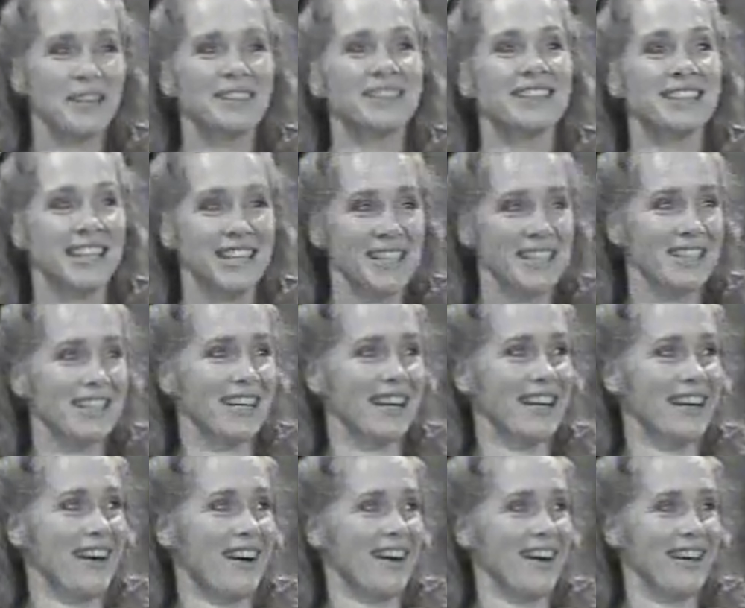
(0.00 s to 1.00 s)
But since
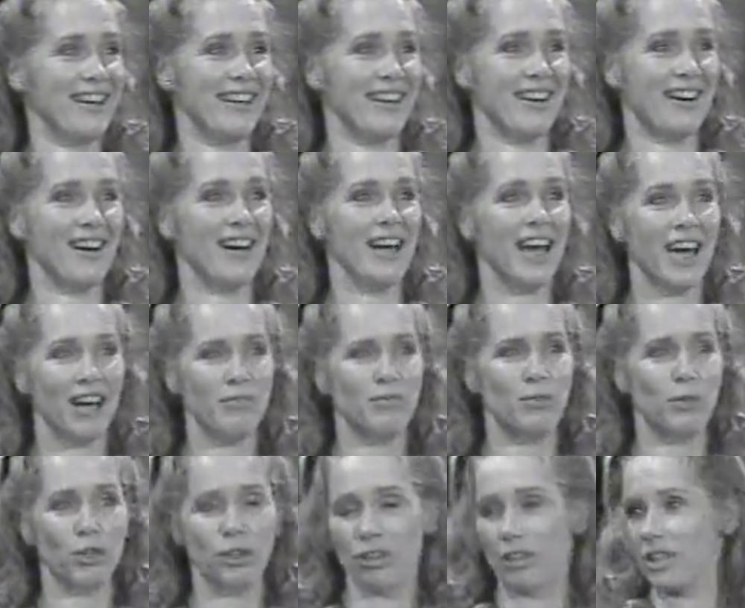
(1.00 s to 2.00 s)
then, I
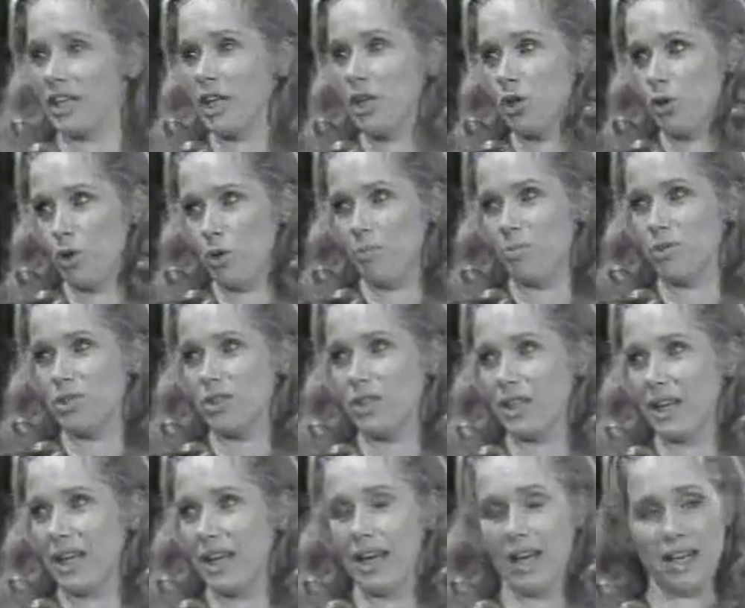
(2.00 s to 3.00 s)
have worked
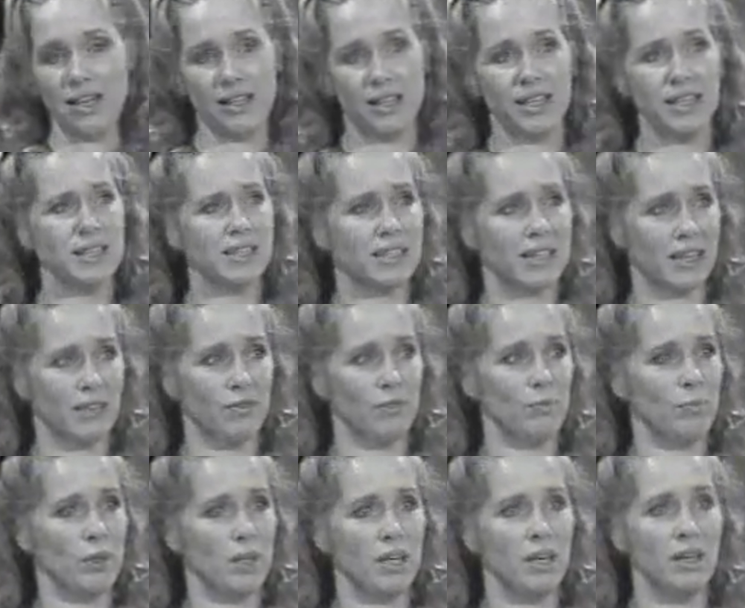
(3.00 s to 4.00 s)
enormously, and he has
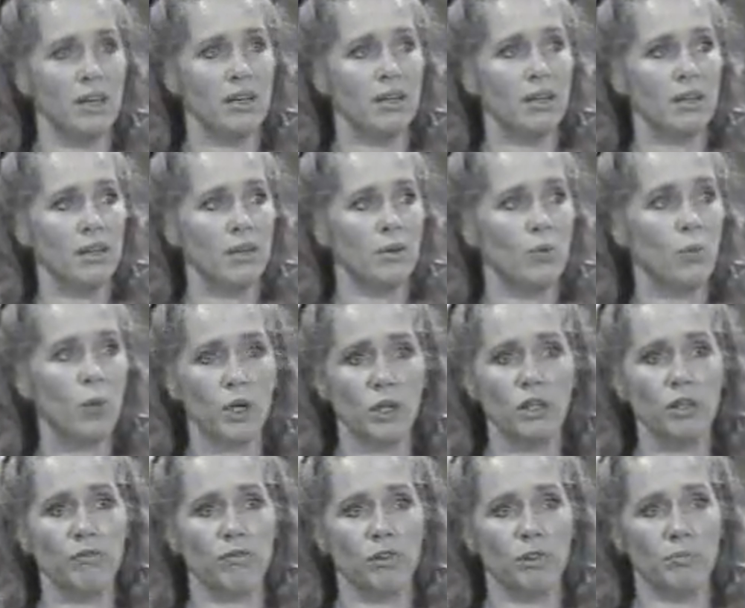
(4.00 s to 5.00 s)
given me
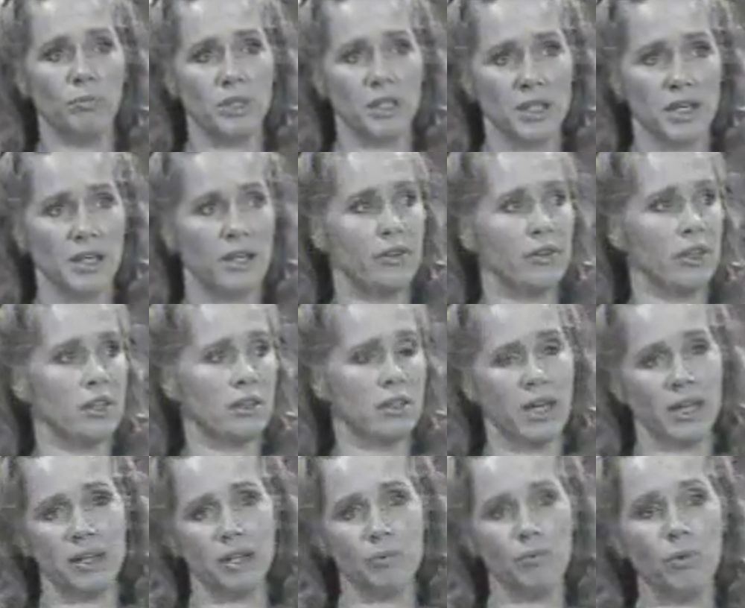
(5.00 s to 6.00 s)
wonderful material,
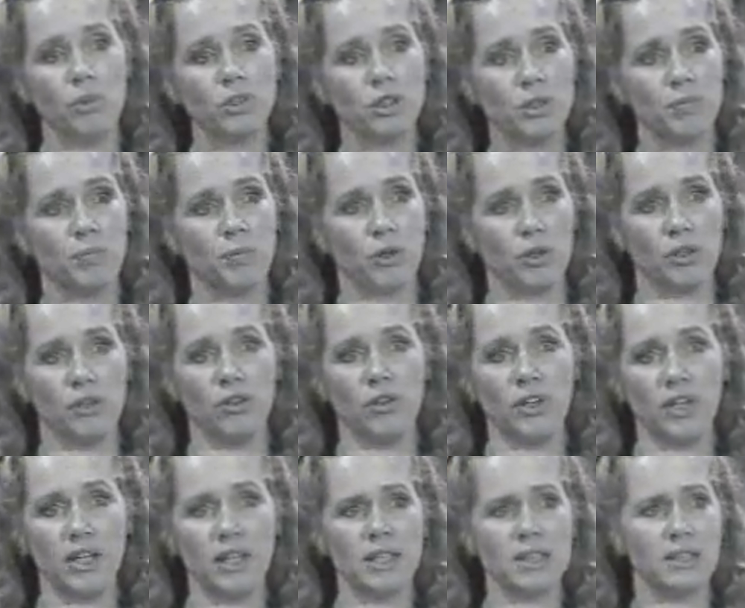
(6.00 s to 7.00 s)
and the most
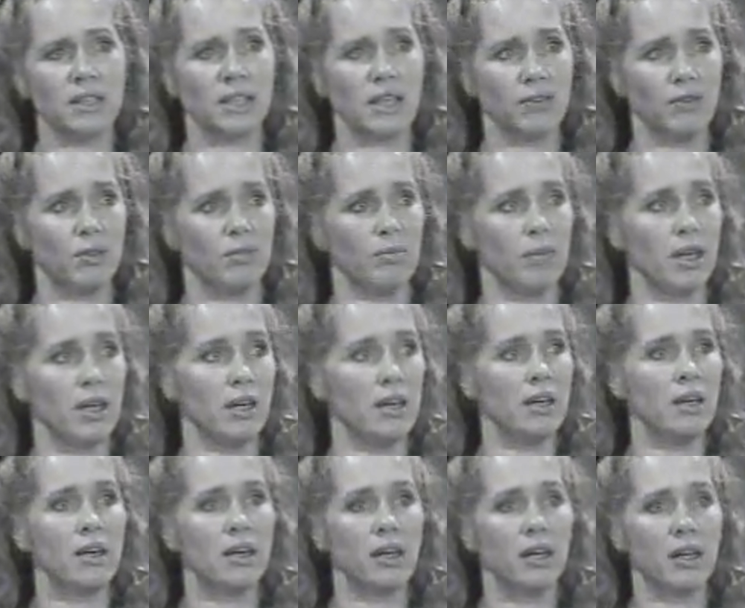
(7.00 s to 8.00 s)
important thing, he's given me
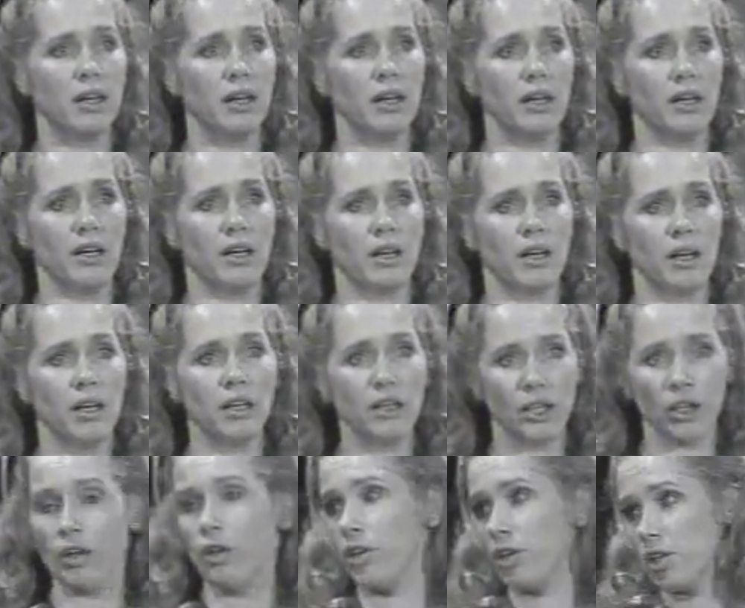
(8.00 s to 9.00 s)

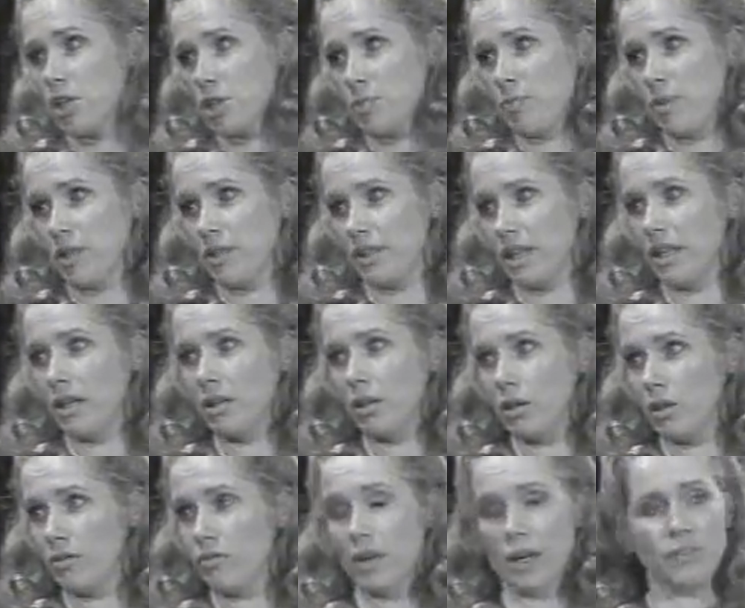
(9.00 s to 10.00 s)
encouragement and
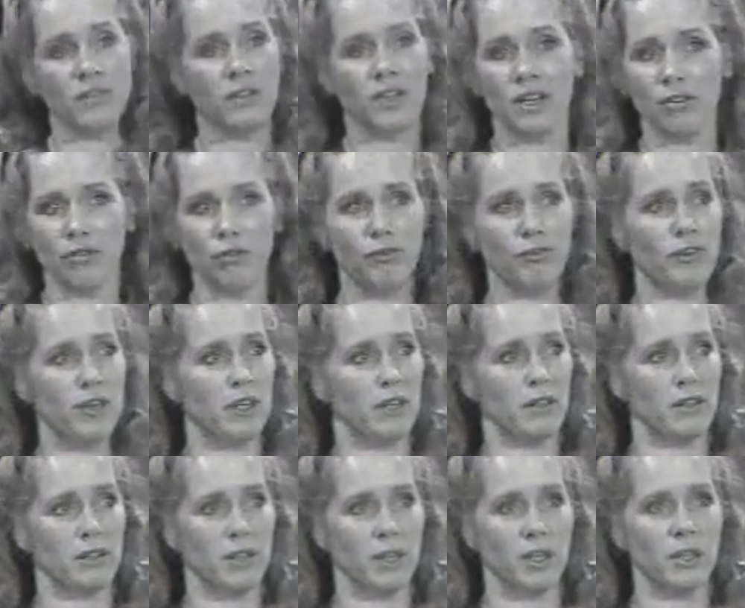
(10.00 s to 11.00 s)
love. I've never
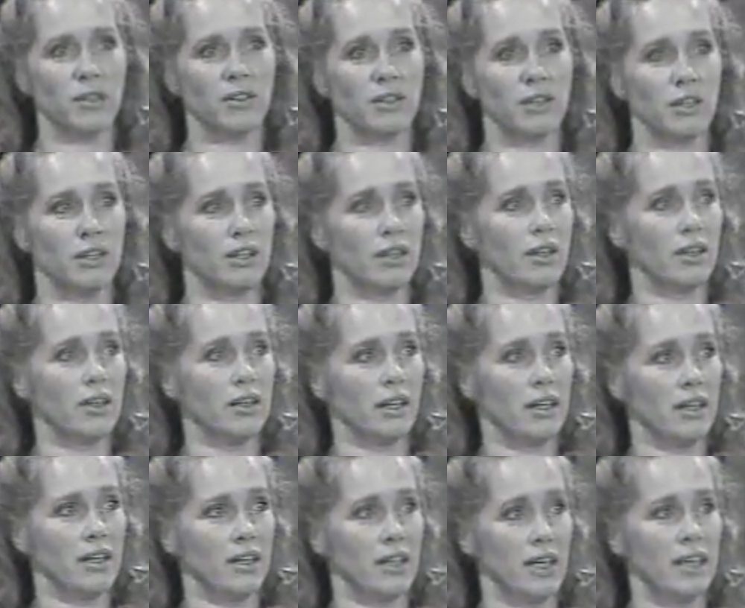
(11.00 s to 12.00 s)
felt that
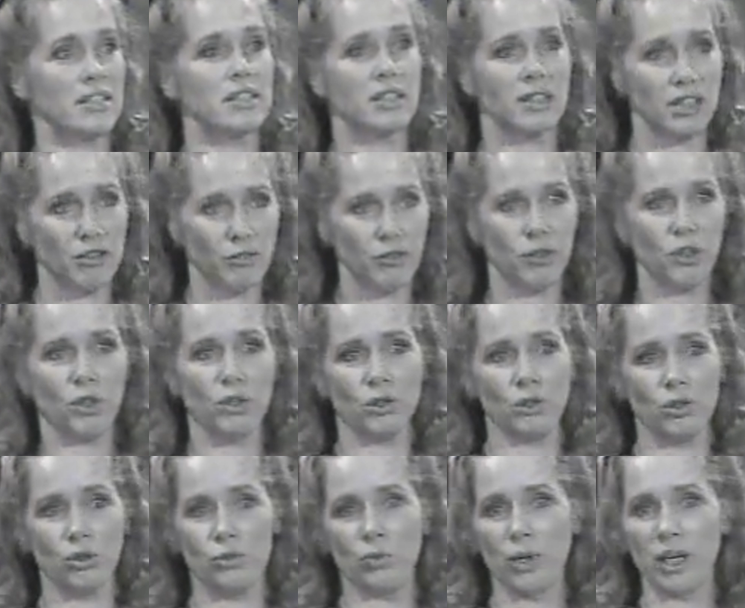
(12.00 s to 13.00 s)
it's
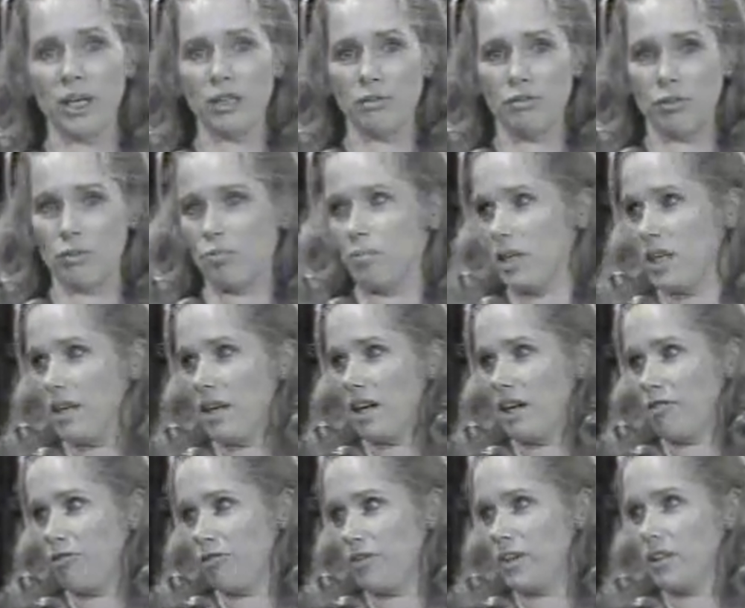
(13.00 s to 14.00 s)
difficult to write for me.
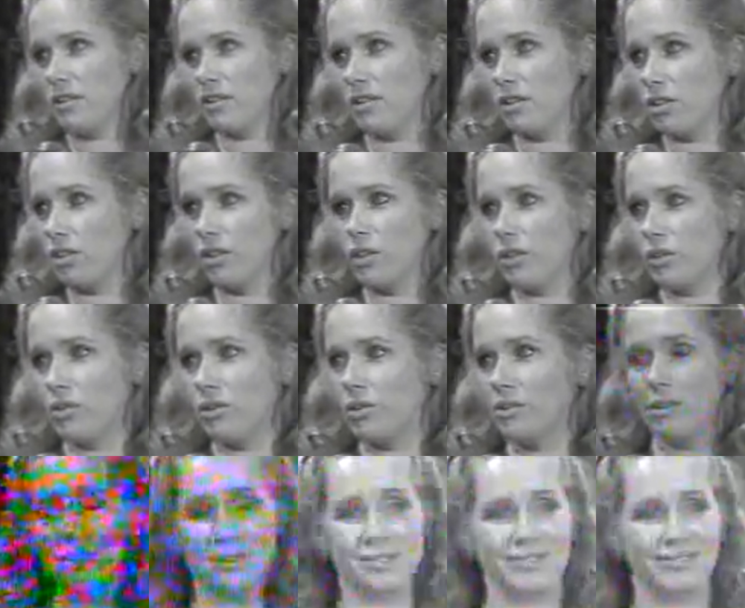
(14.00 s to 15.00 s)
I felt, you know.
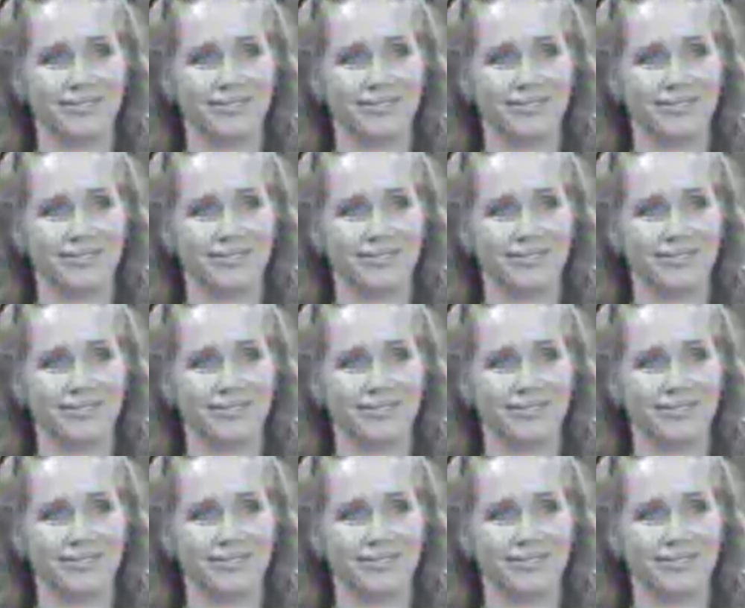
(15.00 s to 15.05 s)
